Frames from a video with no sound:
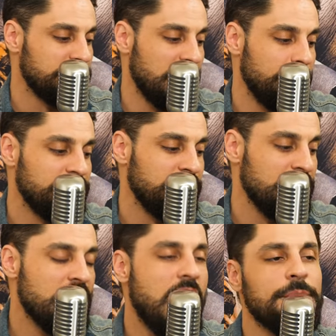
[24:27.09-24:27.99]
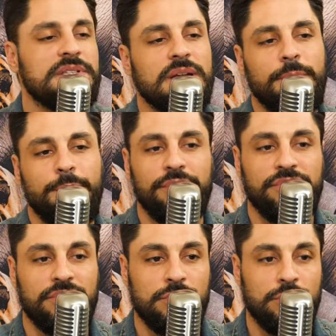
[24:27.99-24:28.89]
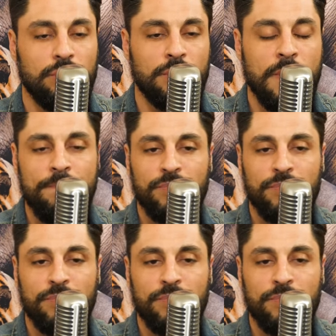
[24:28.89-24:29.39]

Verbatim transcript: times. I'm the type of person who,